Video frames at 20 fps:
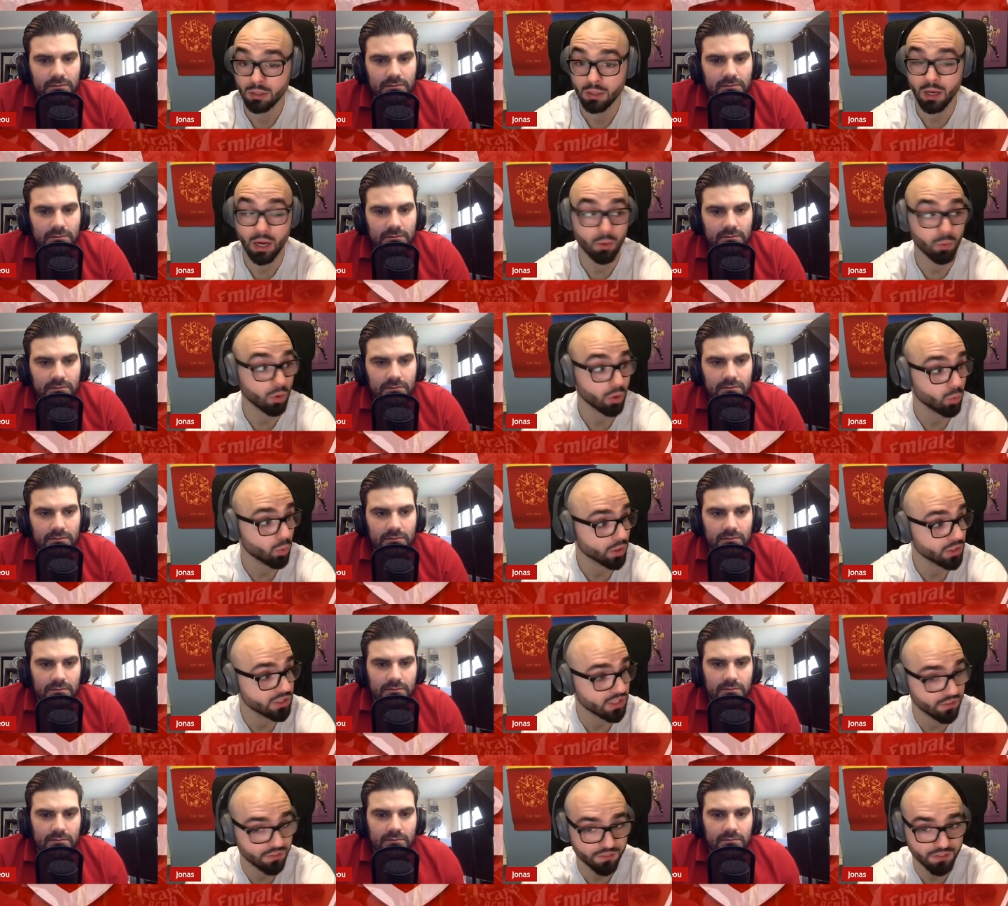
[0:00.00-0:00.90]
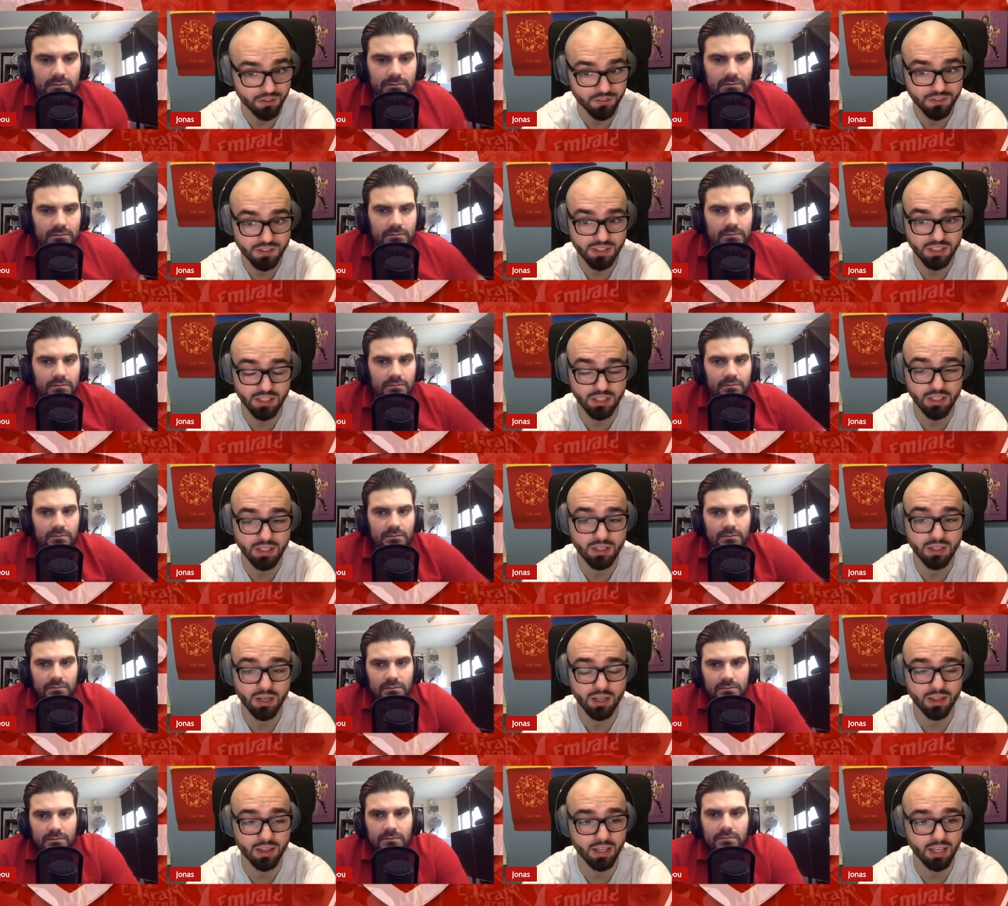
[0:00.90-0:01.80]
Speaker 1: how old was he?
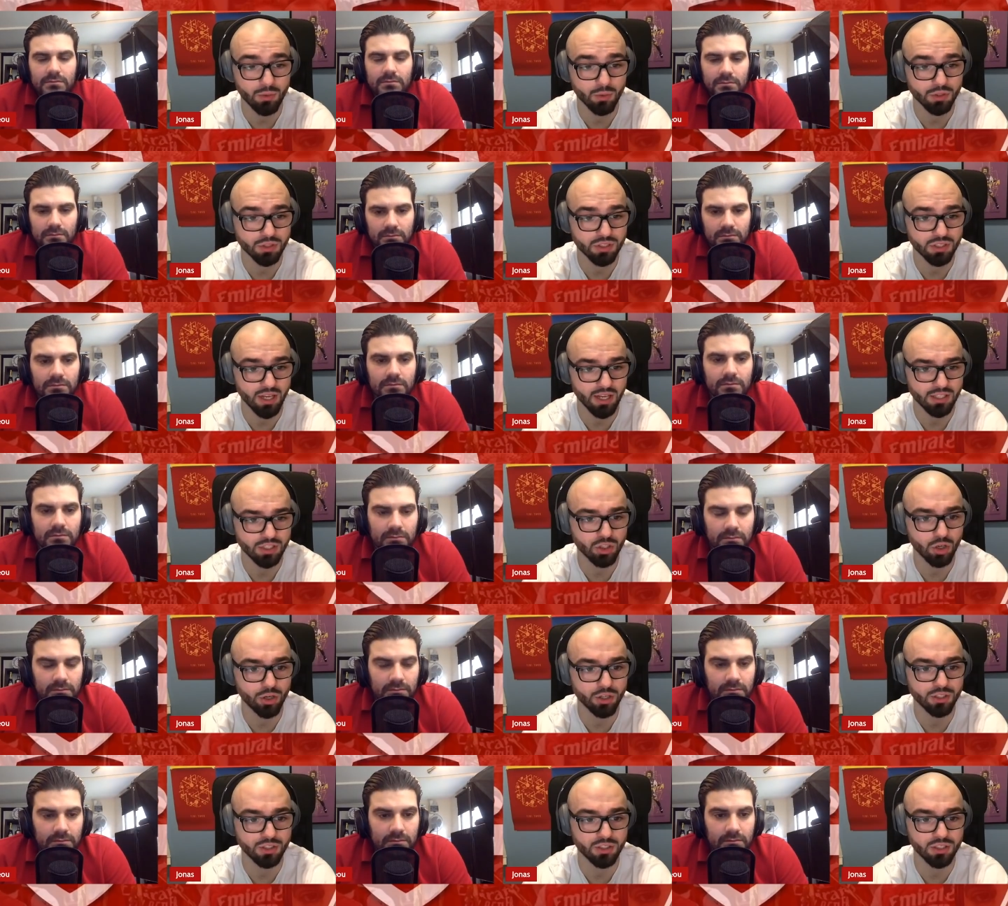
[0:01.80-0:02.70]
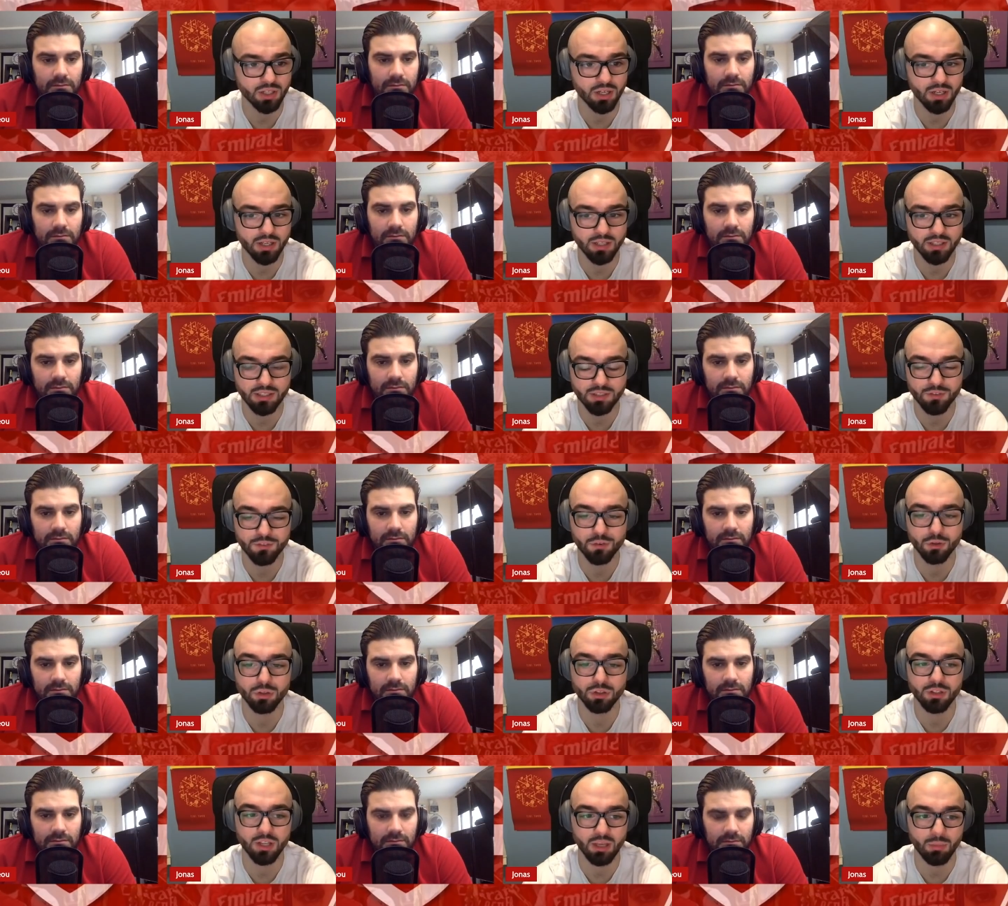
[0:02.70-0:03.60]
15? I think it was. I saw his
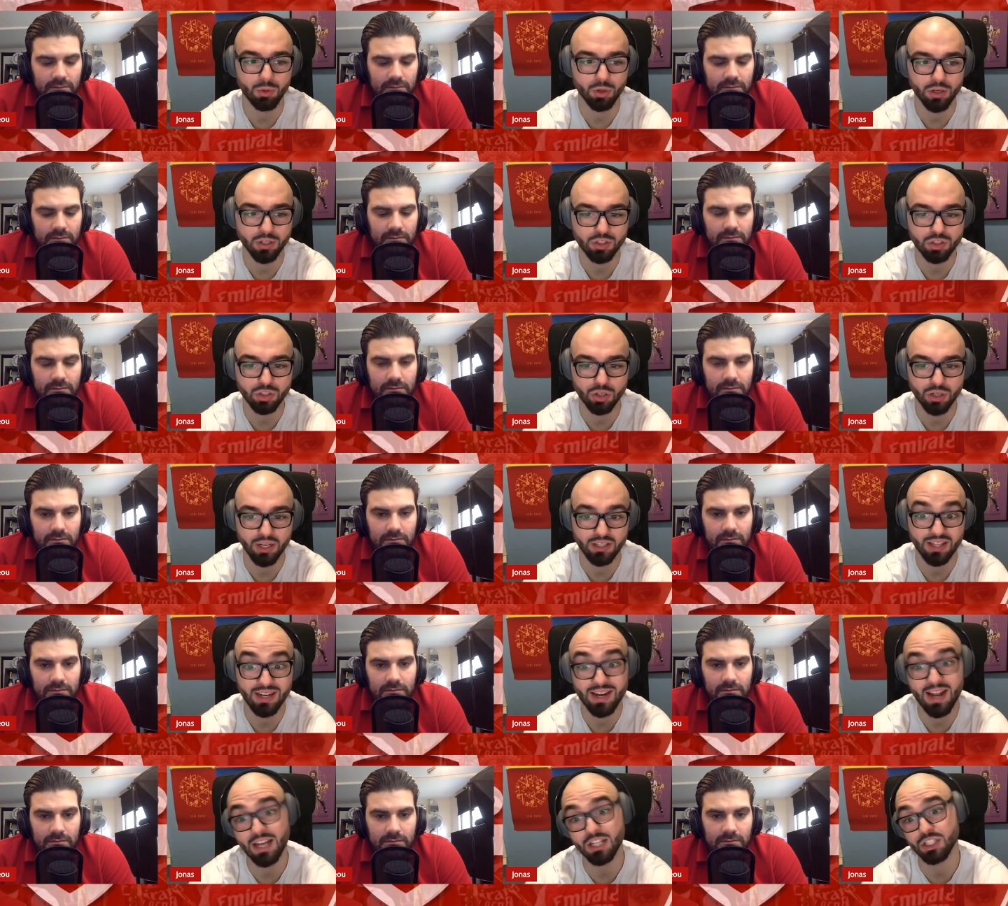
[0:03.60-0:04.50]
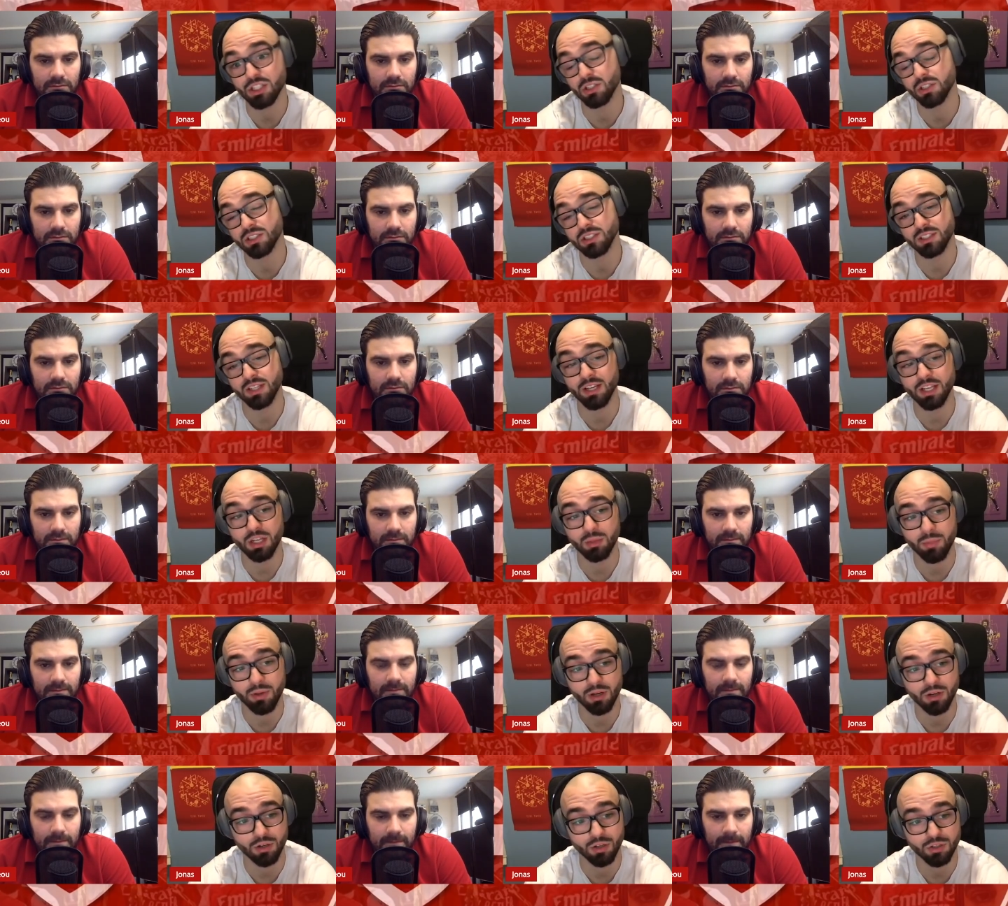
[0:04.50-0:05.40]
full debut. I saw it at the National Stadium
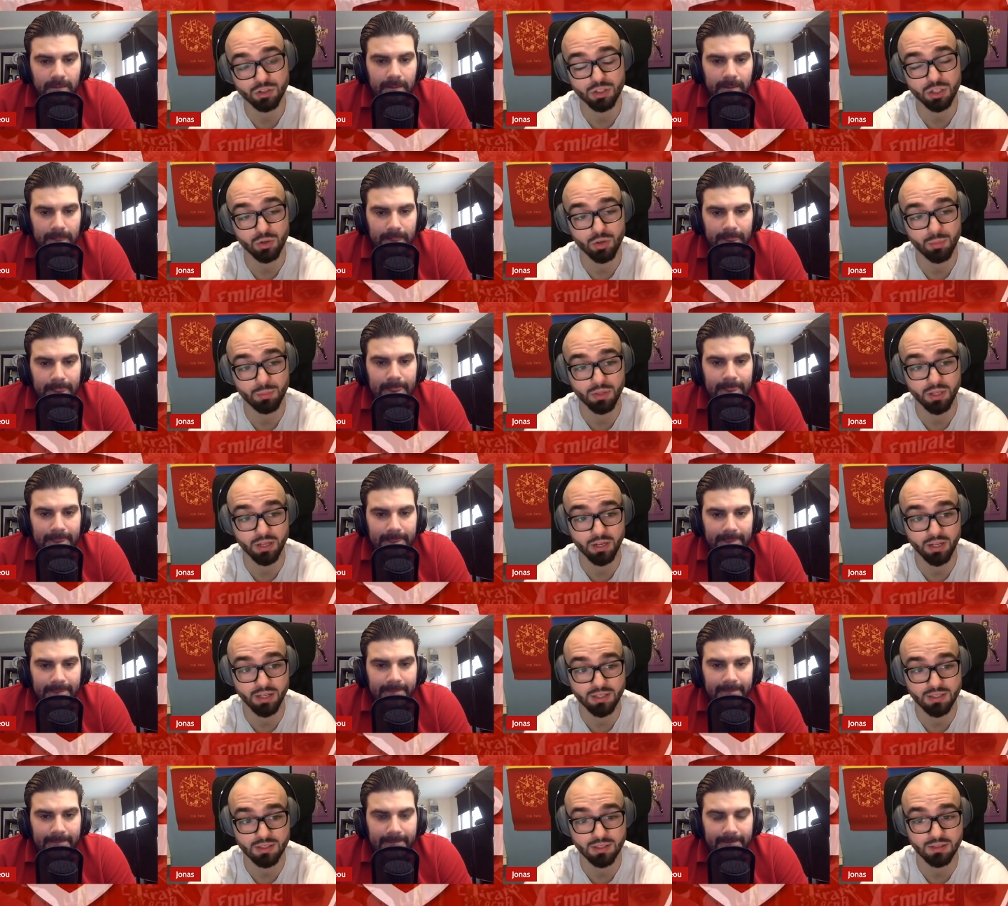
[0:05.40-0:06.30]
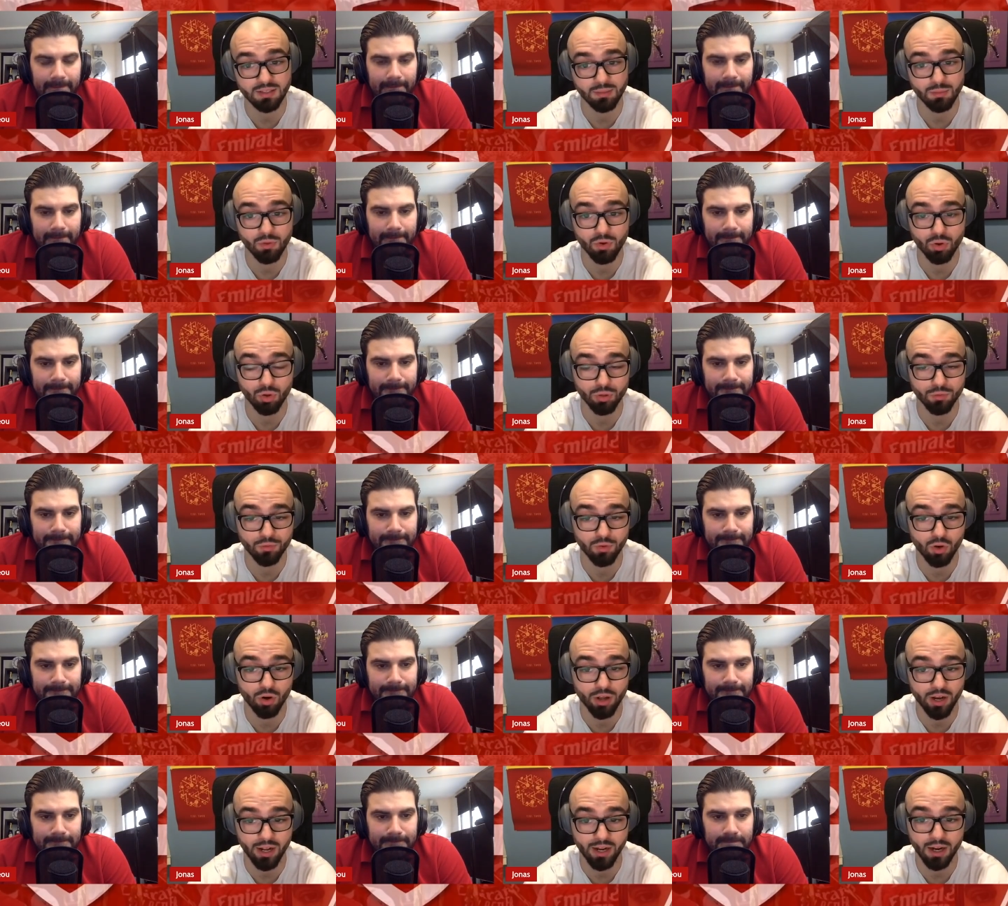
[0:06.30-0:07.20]
here in Oslo. He played against a team called
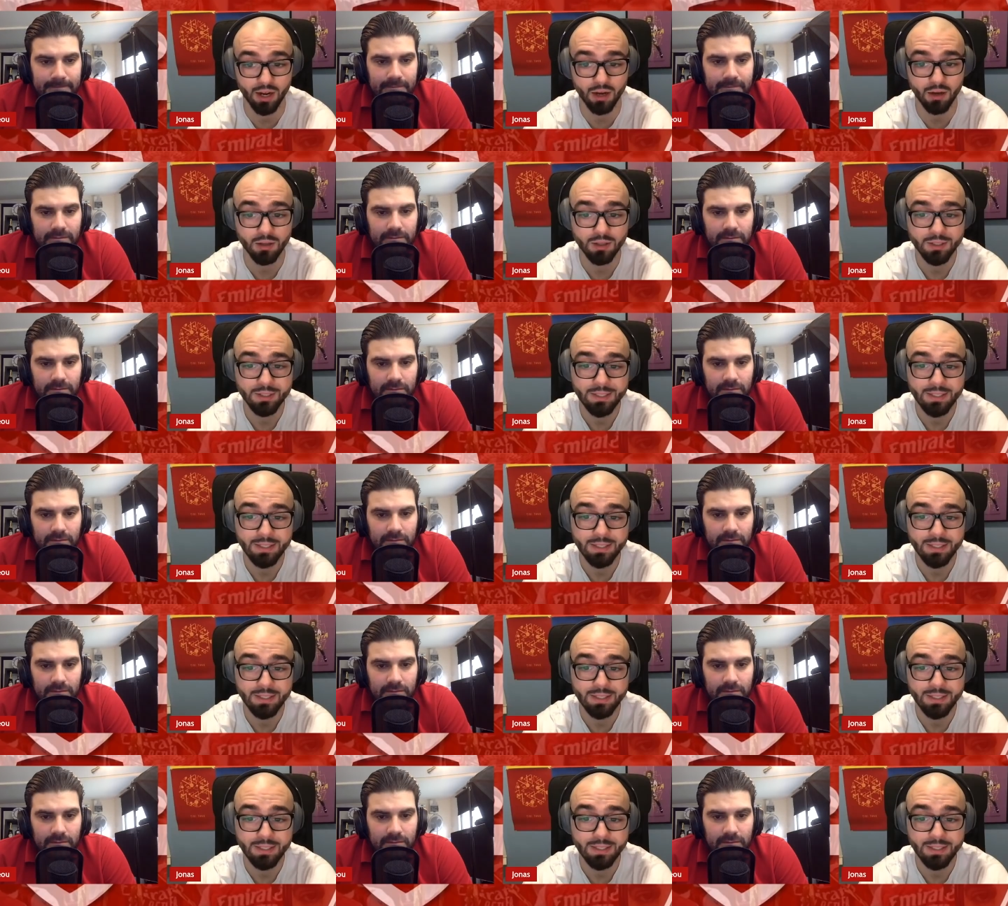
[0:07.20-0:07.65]
Vålerenga.